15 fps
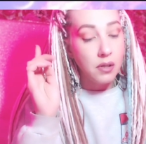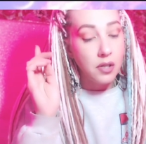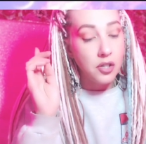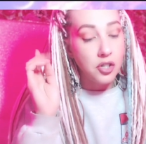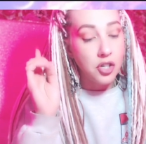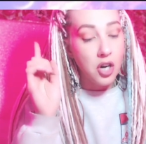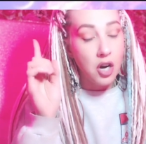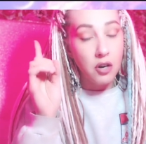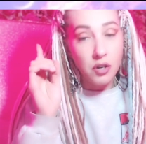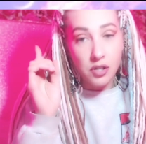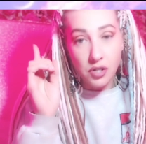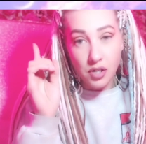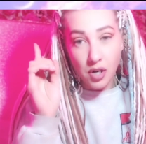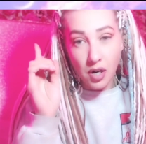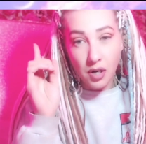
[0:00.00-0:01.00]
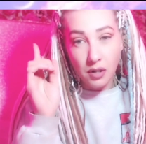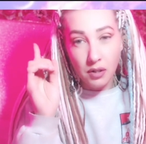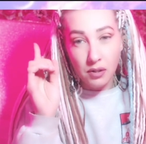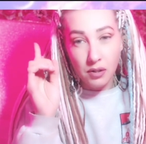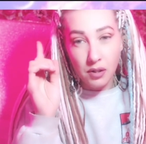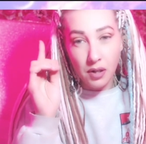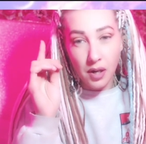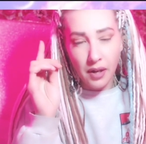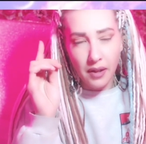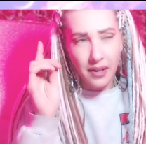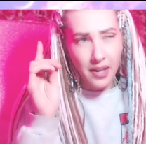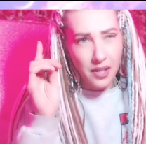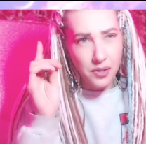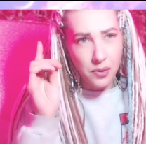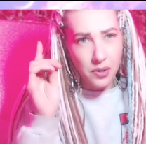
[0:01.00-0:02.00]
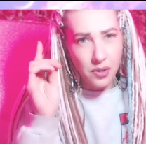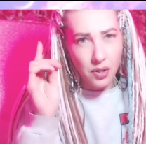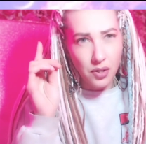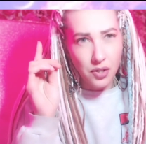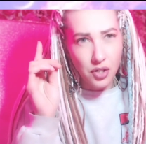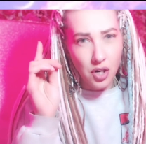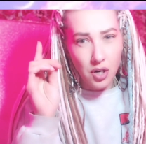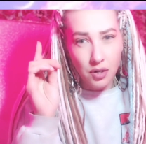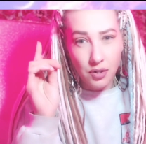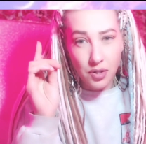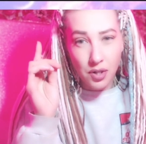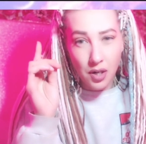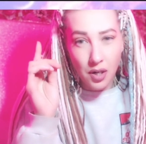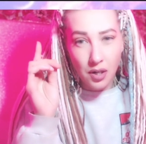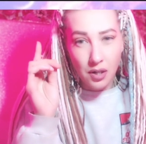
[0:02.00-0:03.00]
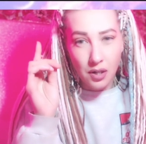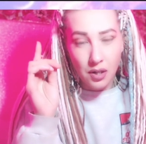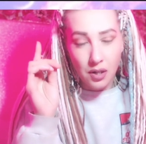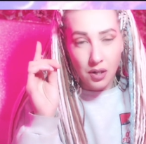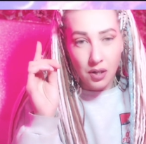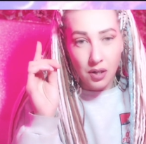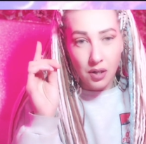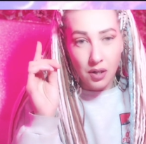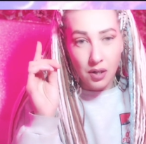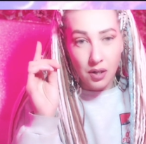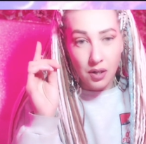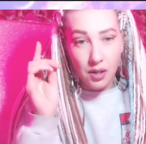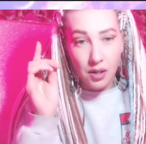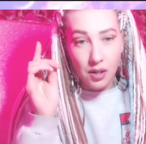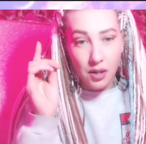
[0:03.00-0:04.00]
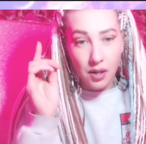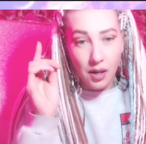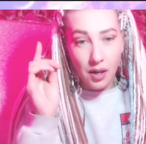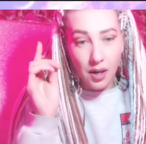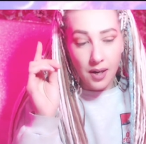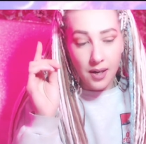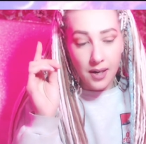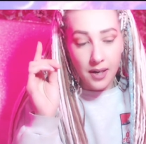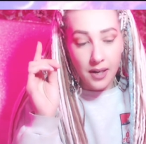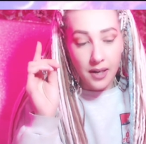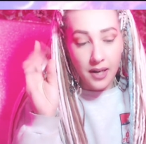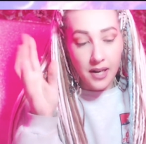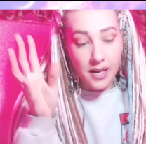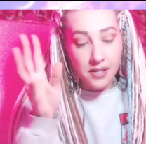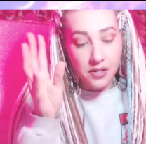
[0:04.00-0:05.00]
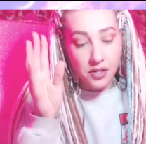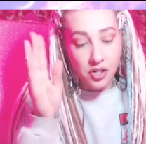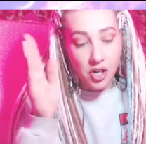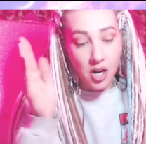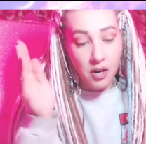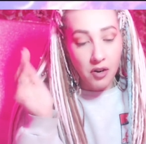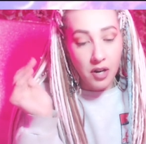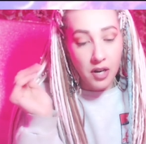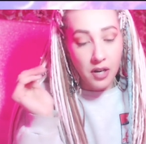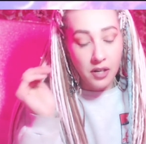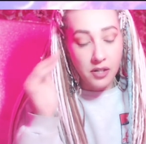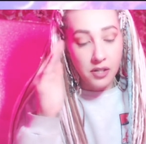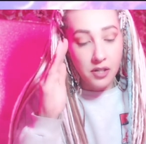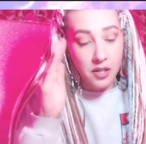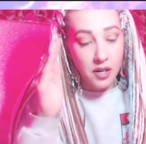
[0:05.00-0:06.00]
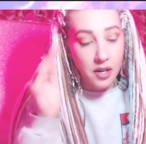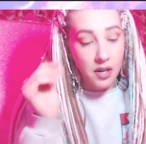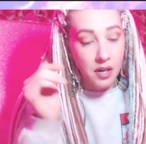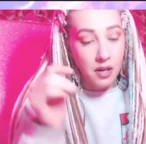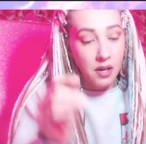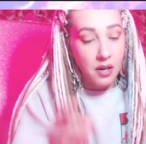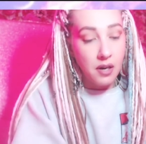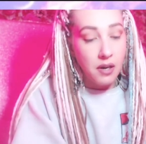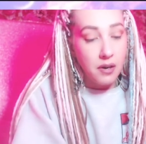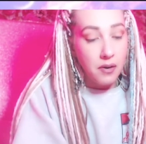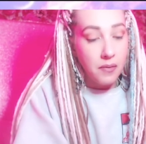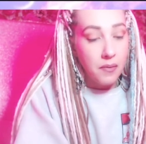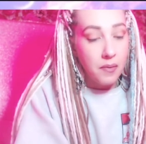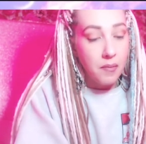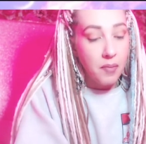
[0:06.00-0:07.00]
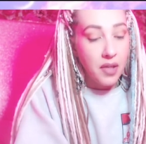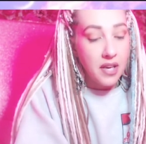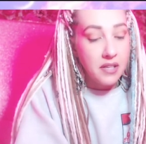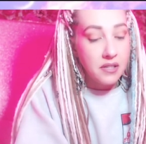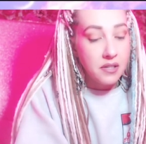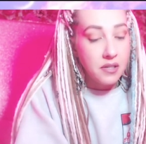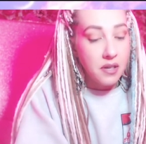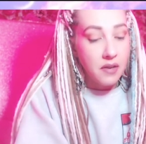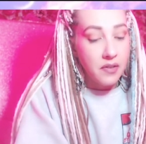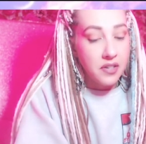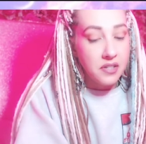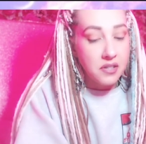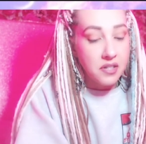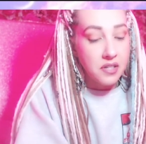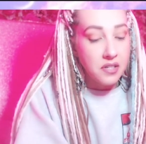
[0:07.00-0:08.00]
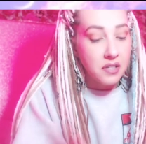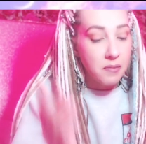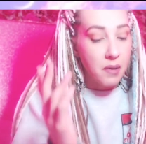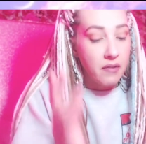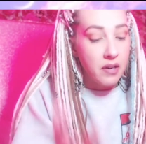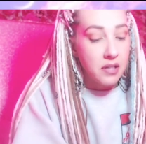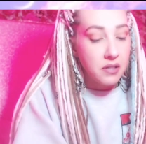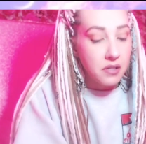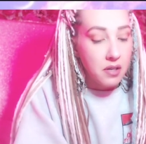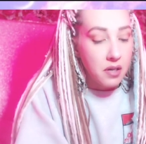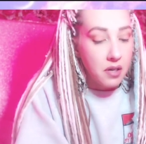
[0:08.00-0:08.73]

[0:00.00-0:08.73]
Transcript: the chakra star. I think that's what it's called, the chakra star. Uh, it connects your chakra to the uh, planes of existence above us.